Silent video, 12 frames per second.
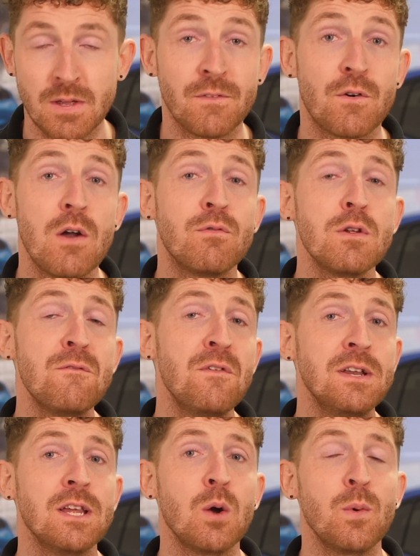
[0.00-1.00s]
For every
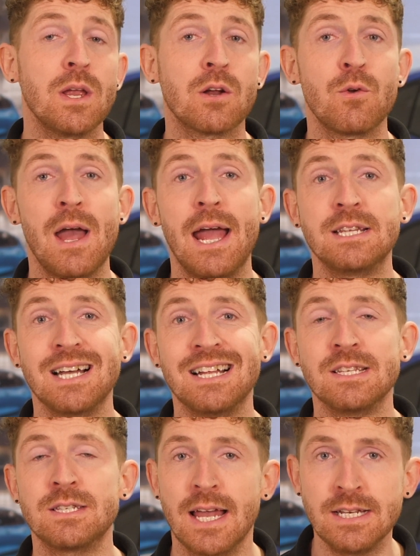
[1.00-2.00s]
video we create
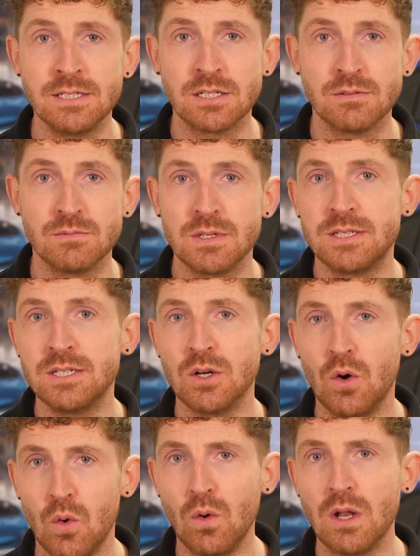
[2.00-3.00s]
and send, this is
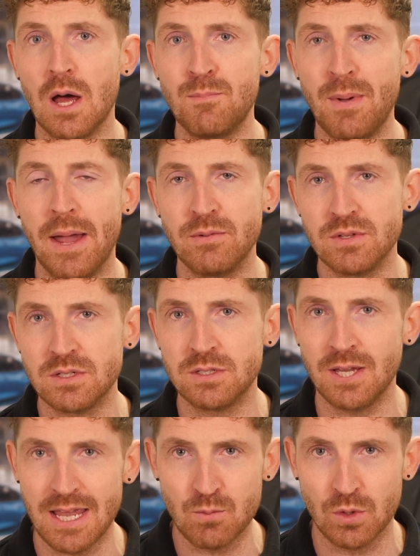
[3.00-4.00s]
all about
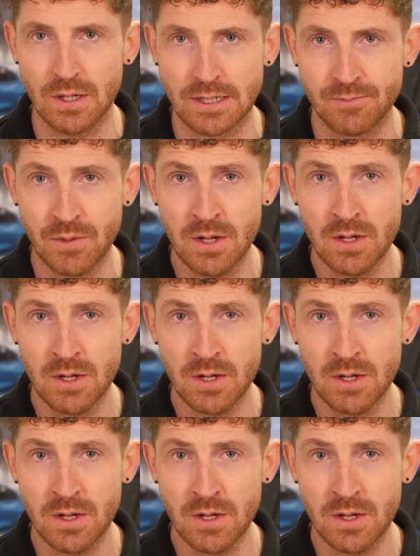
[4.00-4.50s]
teamwork.